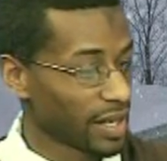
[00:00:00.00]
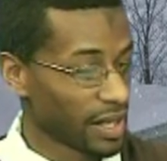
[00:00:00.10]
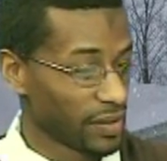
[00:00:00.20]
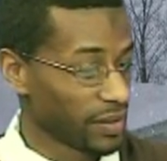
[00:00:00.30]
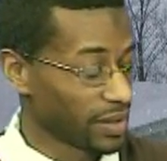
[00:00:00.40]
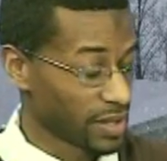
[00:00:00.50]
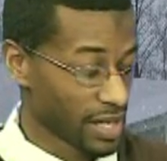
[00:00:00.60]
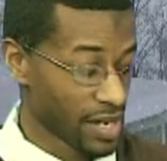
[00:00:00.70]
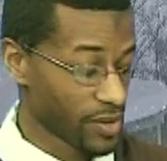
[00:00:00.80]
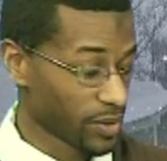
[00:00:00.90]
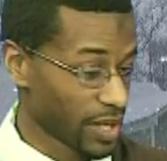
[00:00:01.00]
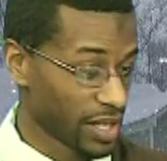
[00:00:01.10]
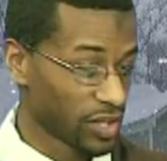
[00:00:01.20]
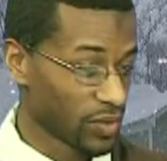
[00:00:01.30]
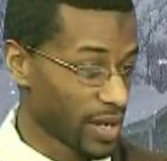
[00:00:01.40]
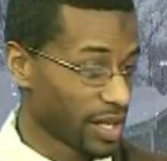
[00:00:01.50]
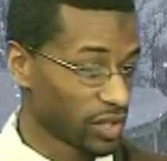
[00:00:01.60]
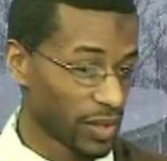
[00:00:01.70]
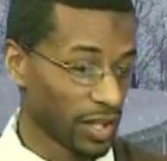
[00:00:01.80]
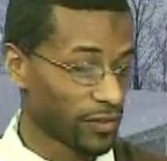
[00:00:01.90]
and again, those ages
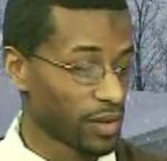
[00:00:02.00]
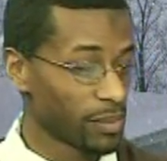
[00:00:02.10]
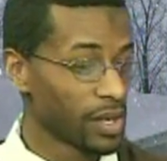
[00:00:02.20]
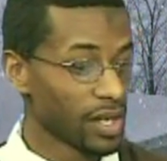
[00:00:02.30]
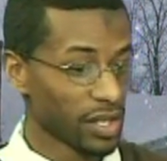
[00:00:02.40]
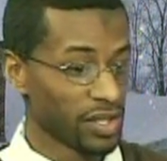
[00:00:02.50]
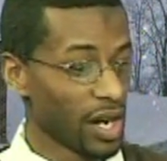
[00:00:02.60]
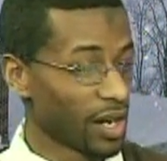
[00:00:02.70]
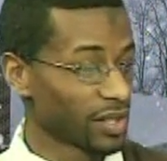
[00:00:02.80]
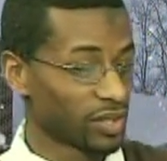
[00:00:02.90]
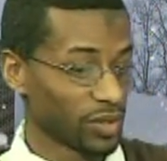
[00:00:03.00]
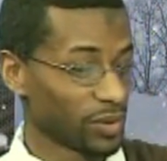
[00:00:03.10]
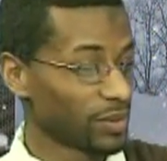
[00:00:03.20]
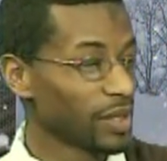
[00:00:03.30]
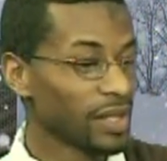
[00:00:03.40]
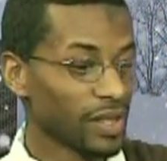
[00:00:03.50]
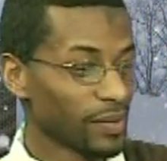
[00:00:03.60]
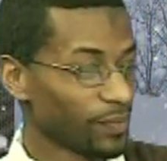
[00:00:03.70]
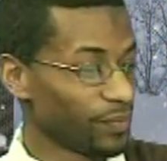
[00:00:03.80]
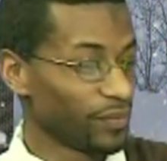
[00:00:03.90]
range really from young to
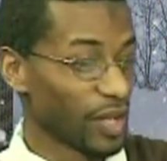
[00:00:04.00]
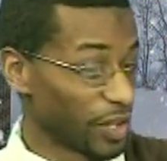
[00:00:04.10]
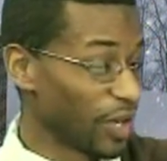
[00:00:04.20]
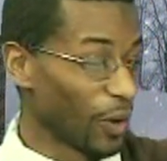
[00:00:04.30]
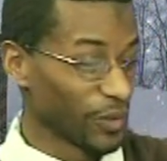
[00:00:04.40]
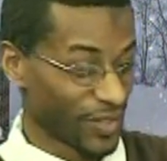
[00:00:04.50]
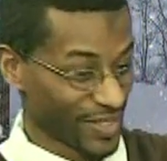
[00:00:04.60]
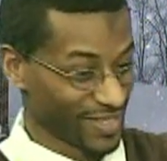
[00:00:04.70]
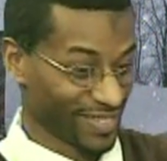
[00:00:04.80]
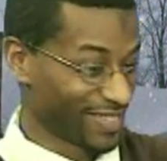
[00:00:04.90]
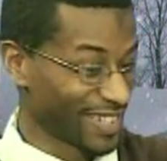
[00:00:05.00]
adults,